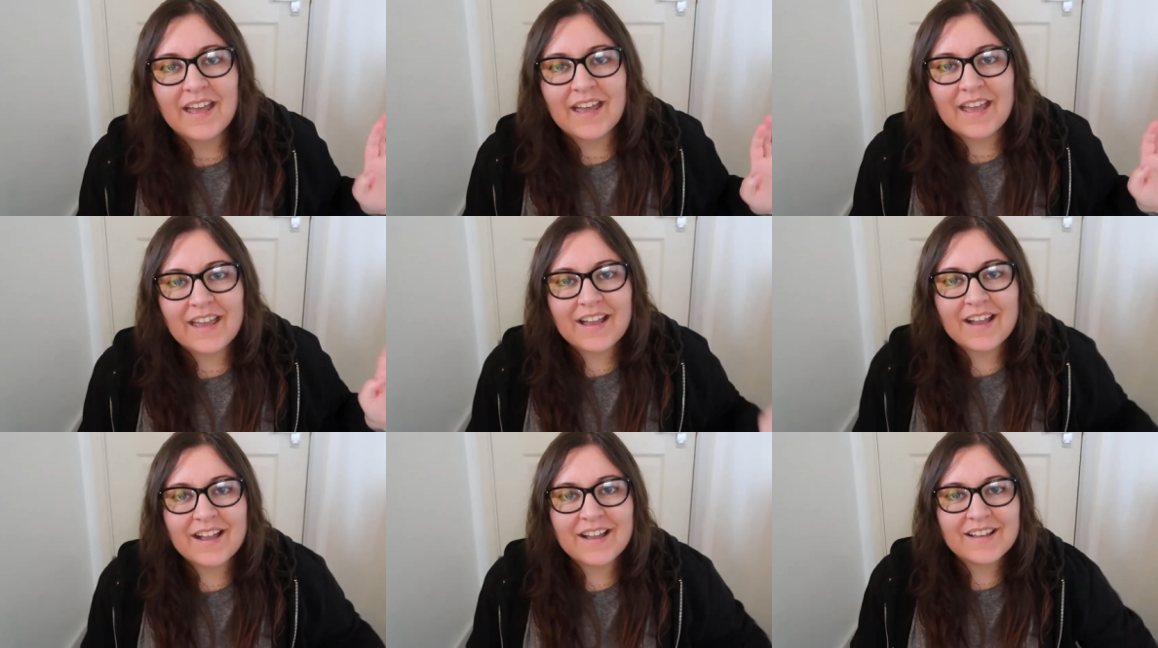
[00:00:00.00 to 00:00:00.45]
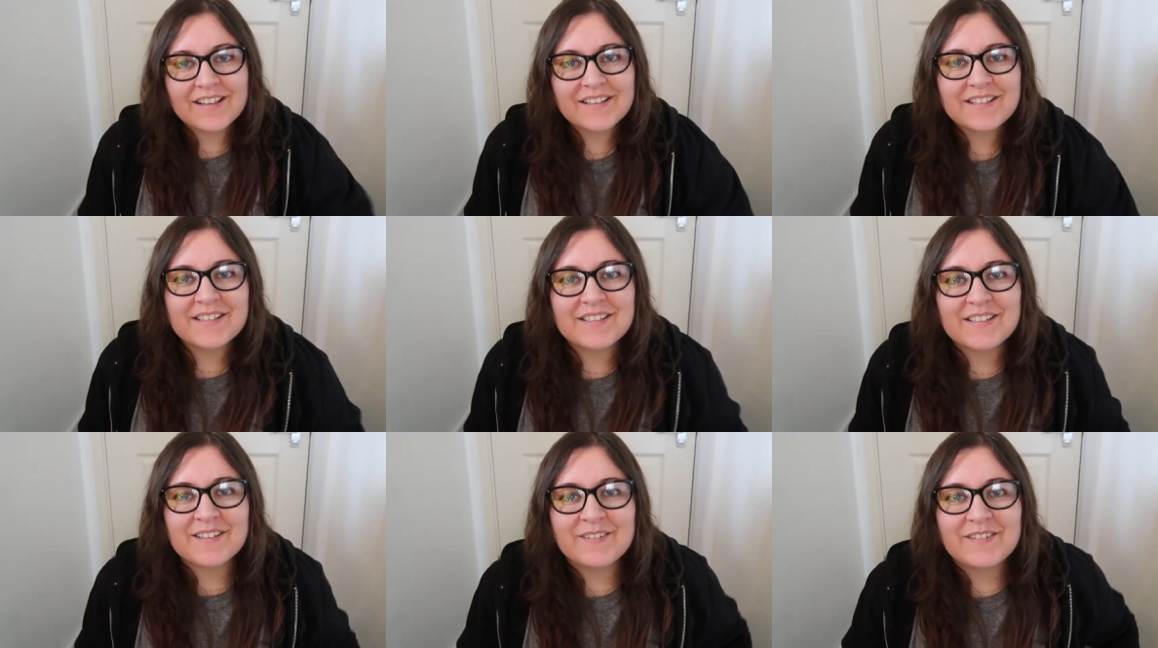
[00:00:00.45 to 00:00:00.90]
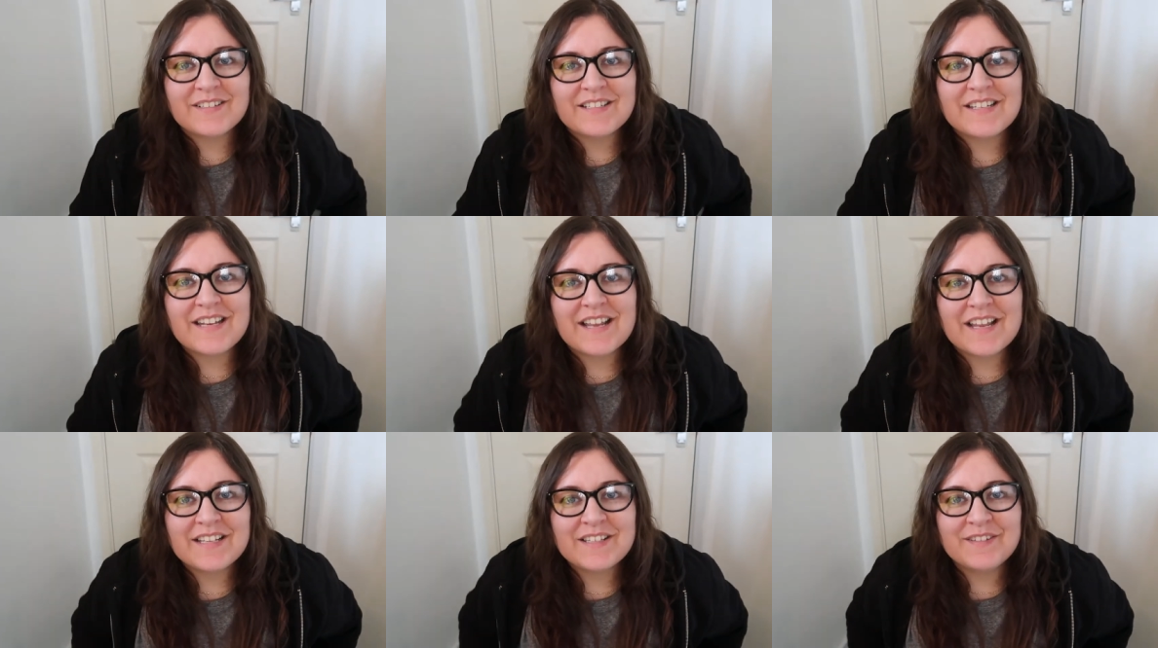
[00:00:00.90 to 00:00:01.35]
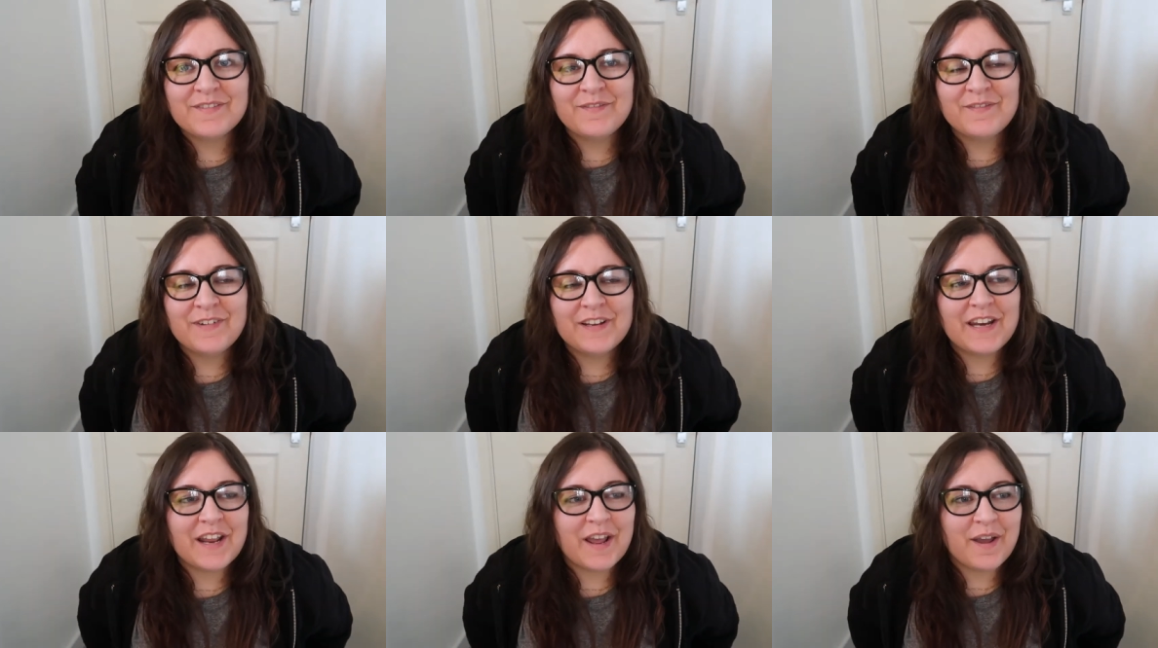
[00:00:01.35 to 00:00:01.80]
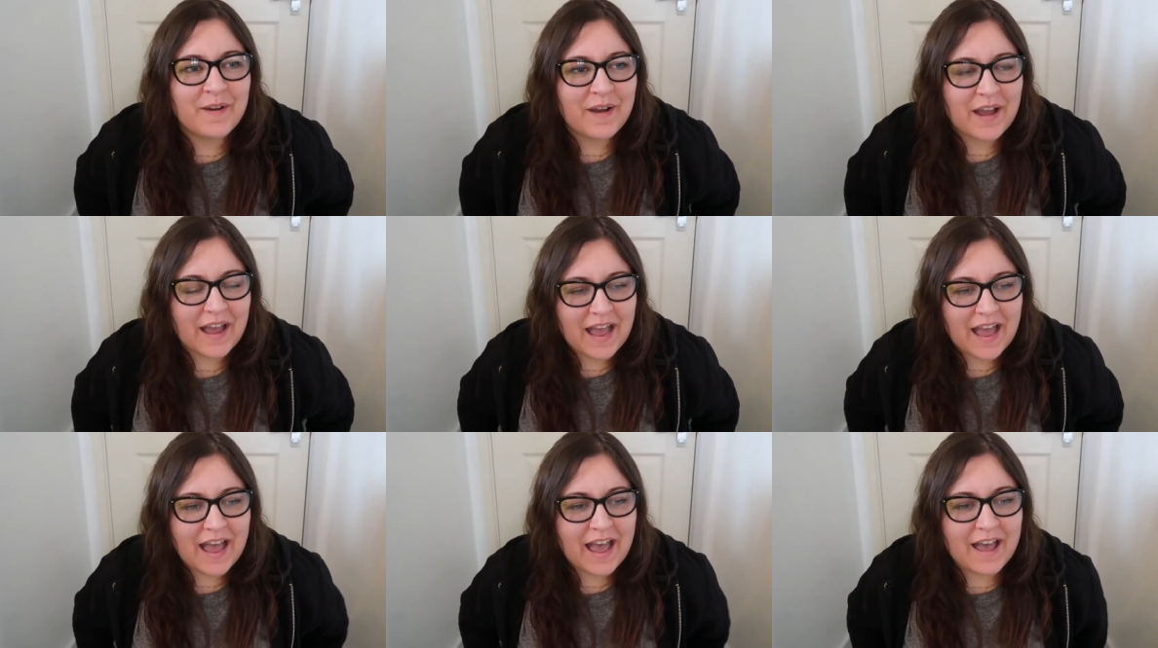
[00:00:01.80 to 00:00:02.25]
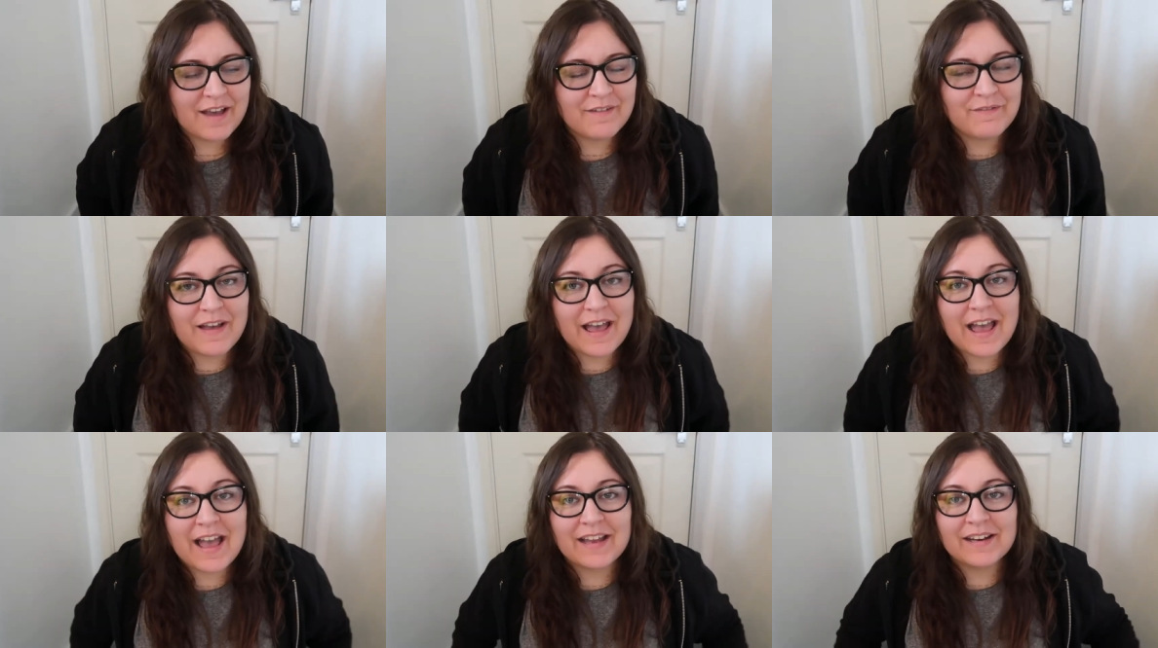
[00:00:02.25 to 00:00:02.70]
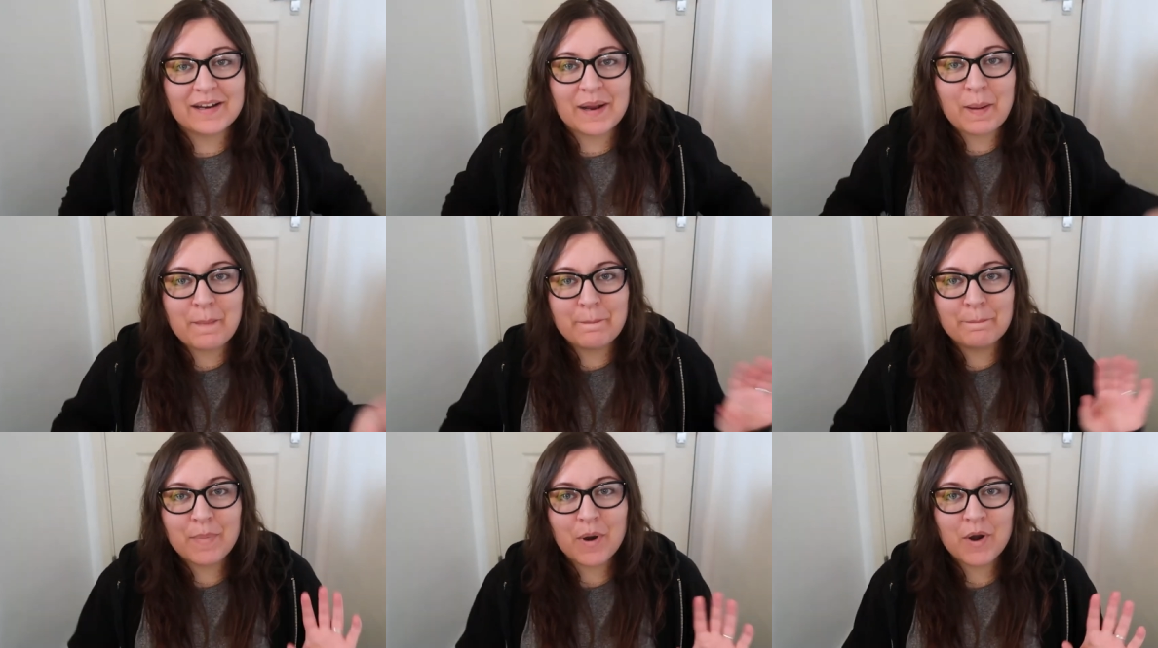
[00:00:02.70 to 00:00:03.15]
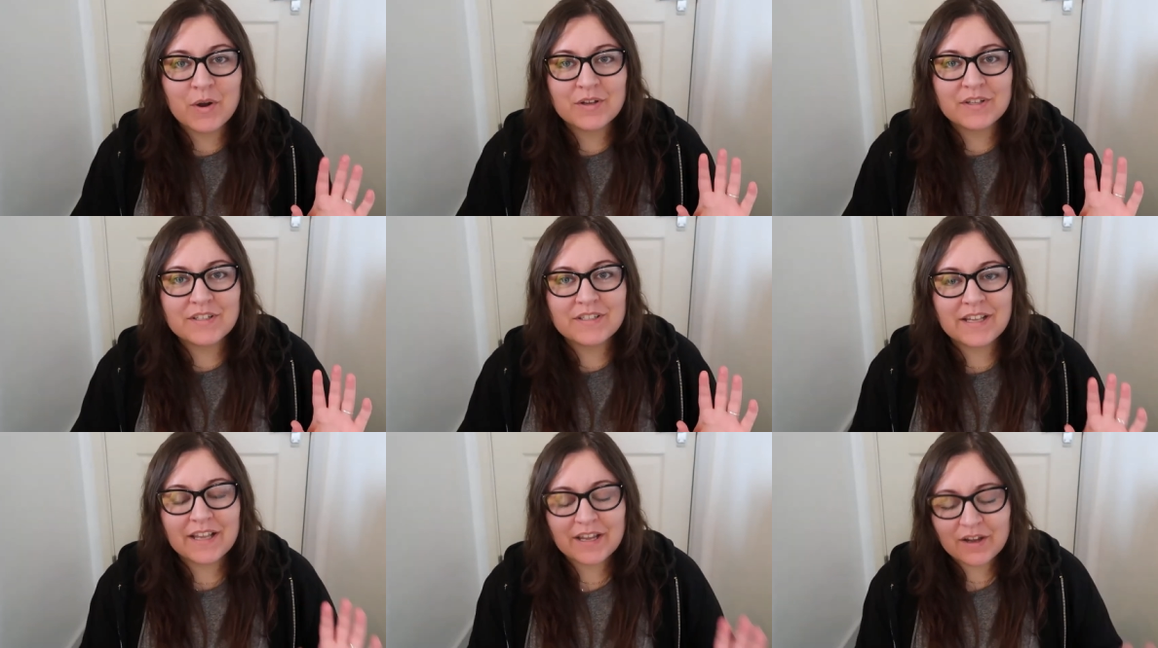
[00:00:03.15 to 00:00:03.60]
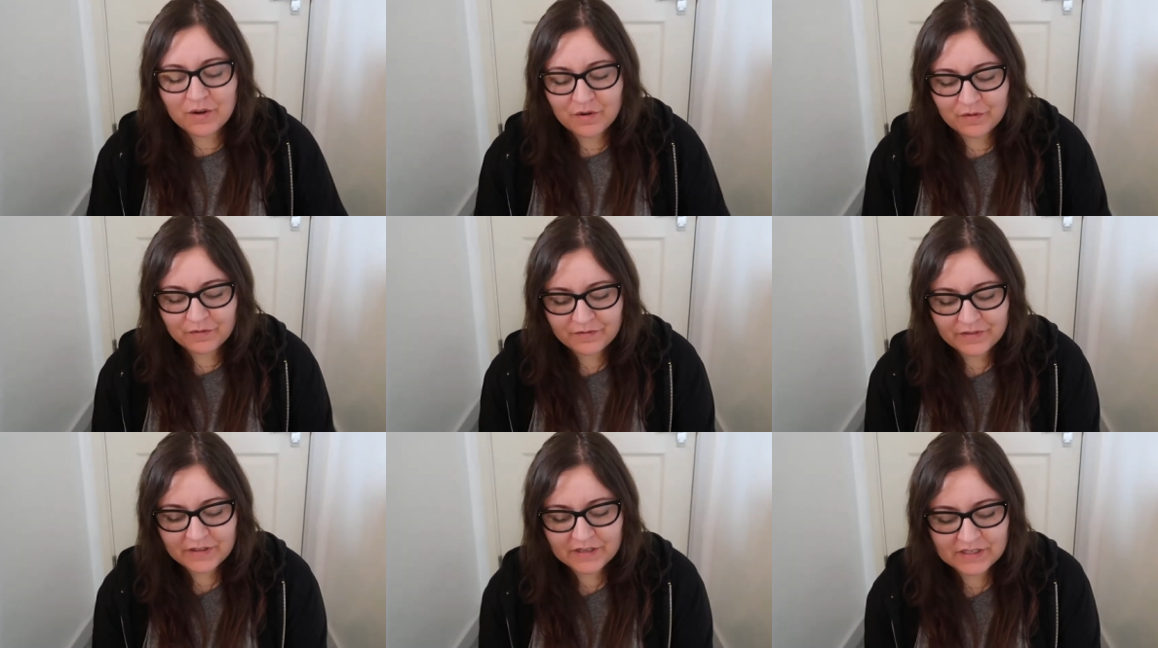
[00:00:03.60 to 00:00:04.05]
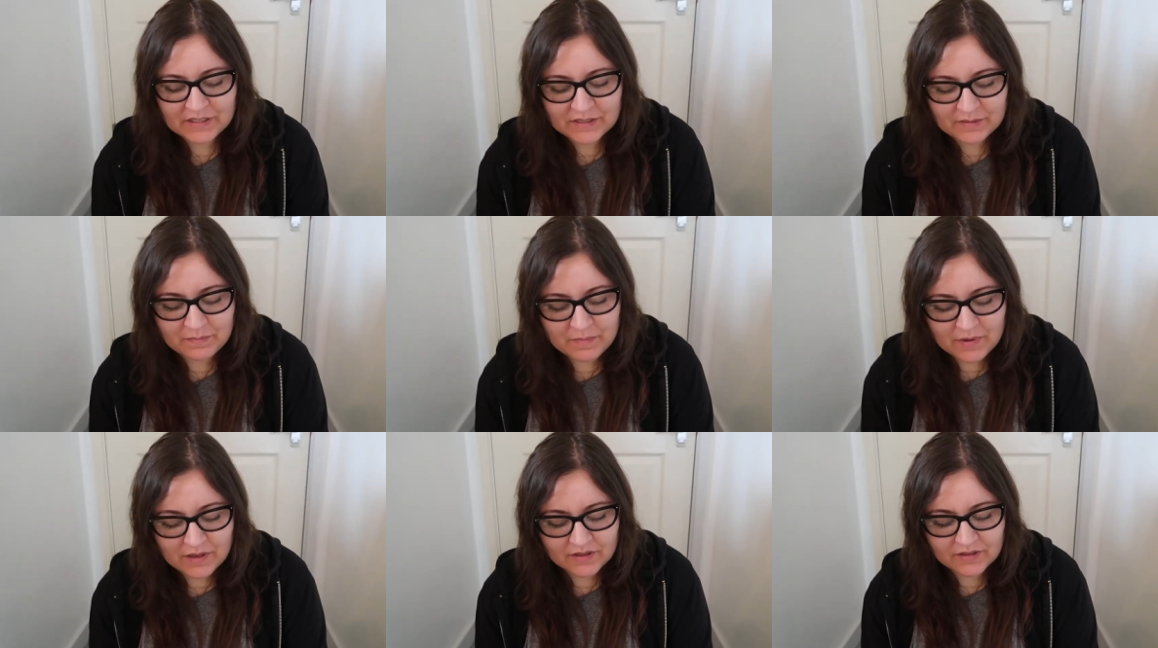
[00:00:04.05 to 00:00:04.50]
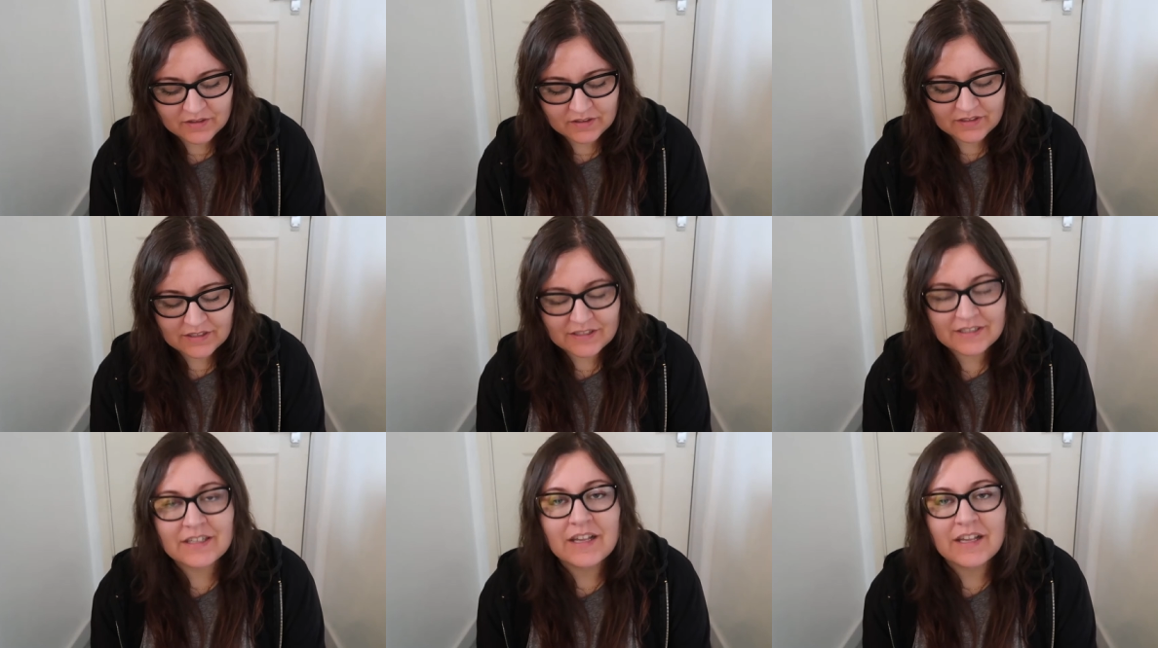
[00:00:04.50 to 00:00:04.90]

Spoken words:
Hey guys, so in today's video I have an unboxing of this month's